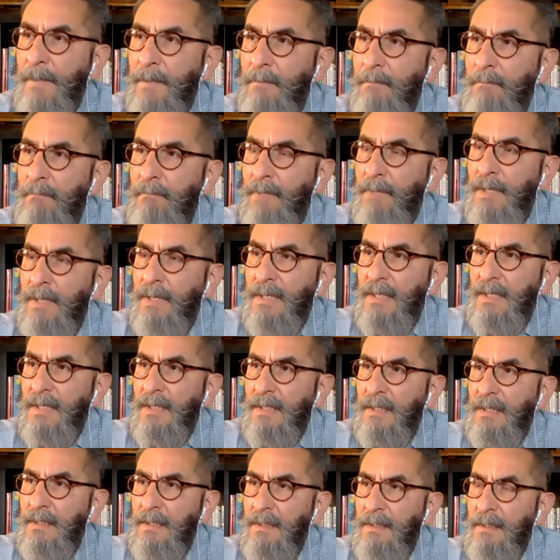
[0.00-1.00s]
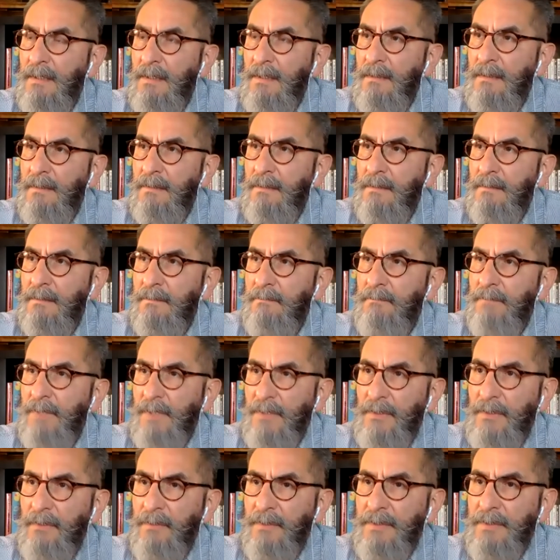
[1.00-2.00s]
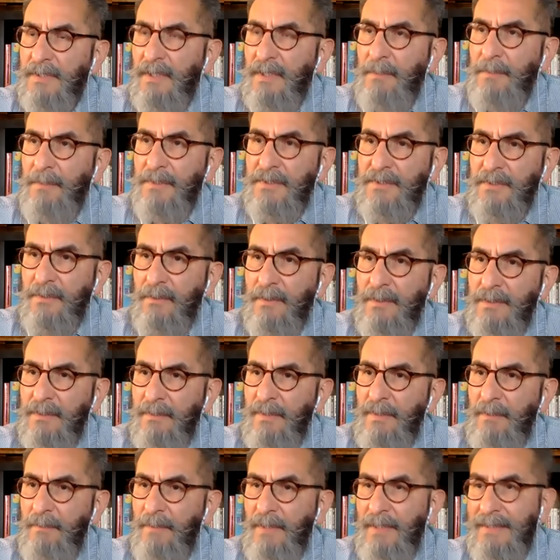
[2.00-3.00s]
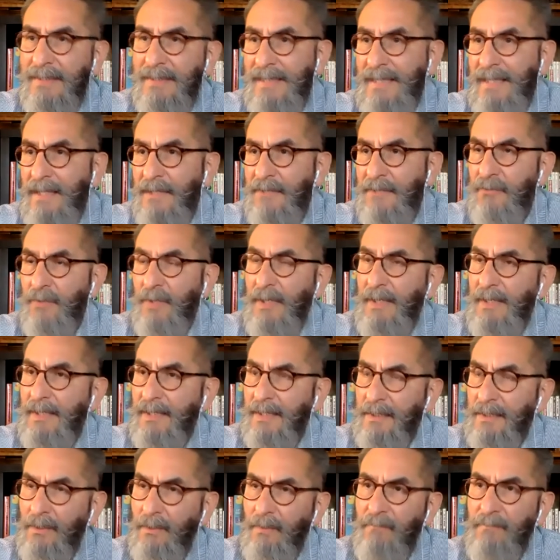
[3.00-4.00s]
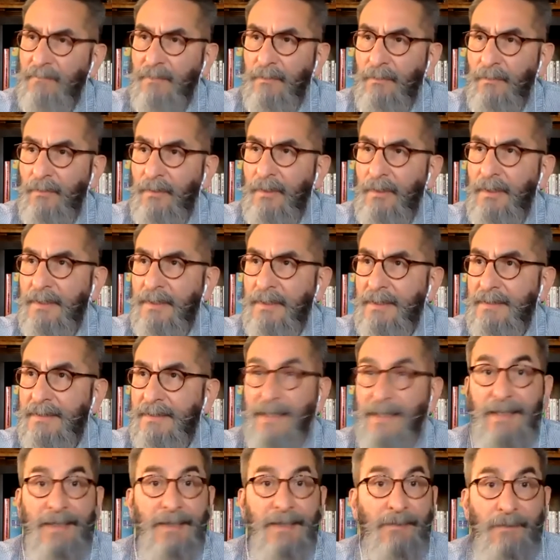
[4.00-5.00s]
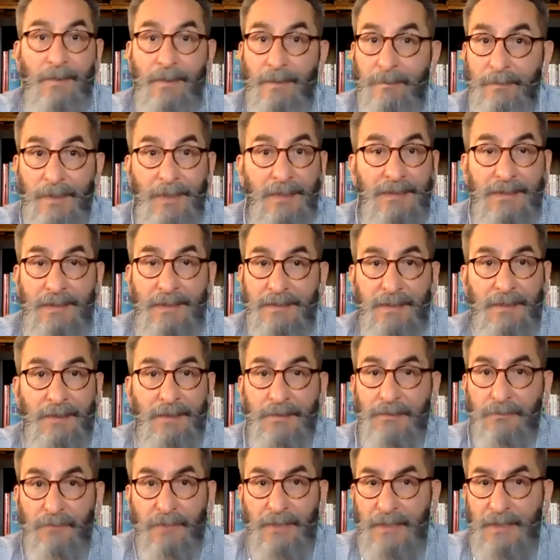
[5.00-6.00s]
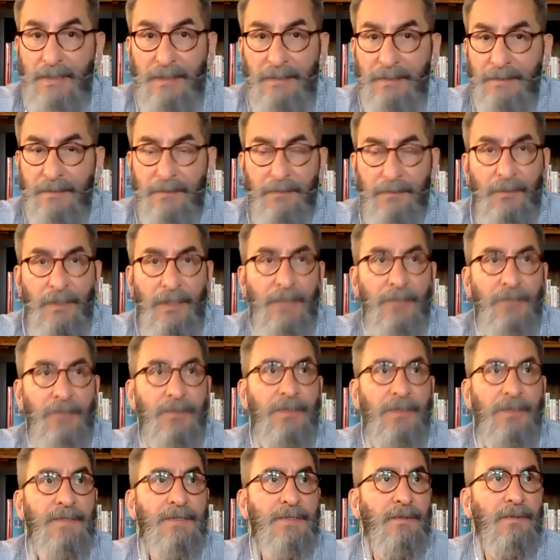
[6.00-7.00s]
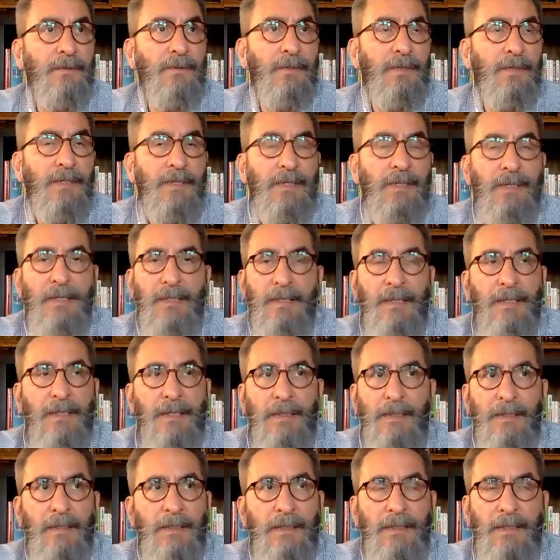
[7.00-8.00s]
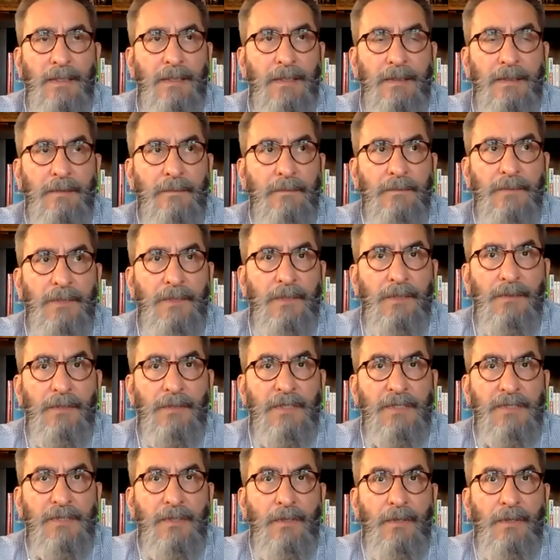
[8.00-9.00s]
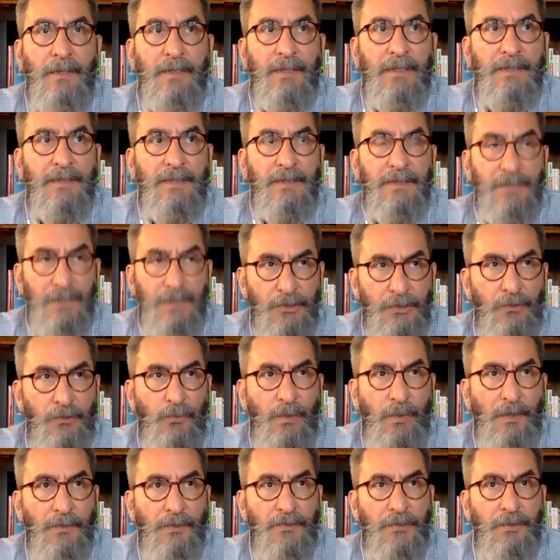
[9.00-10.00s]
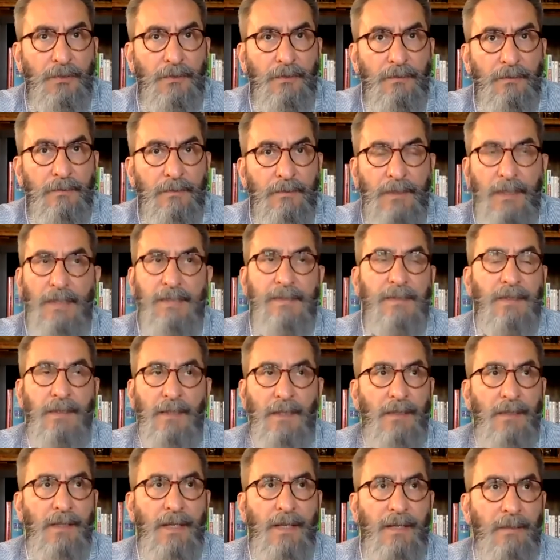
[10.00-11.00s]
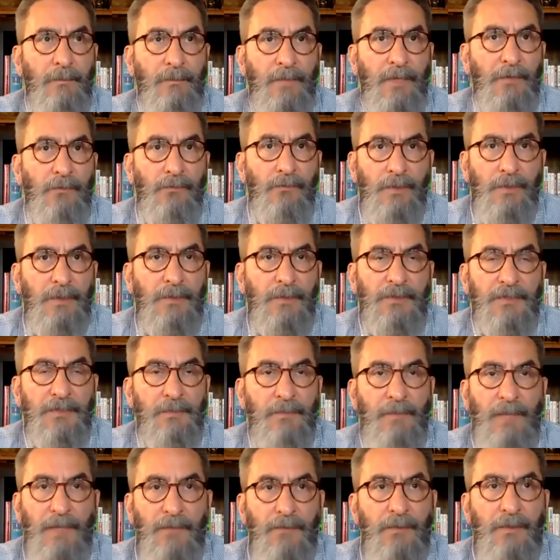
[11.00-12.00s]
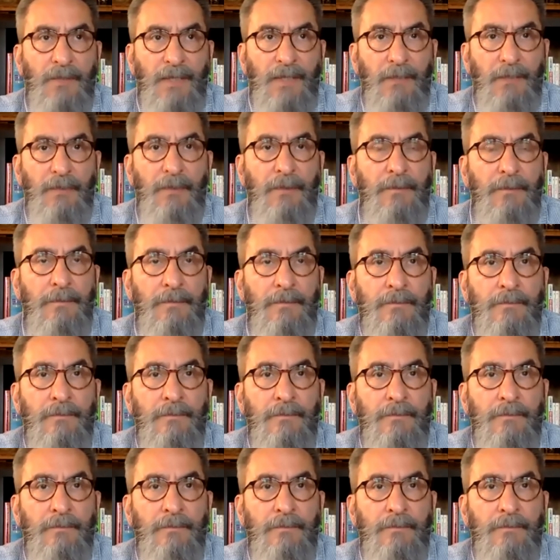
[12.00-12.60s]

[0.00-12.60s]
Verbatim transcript: My mother would tell me stories about my dad trying to get home from work and taking the wrong bus because he couldn't read the directions or you know, he started as a dishwasher, as a lot of men would, just manual labor.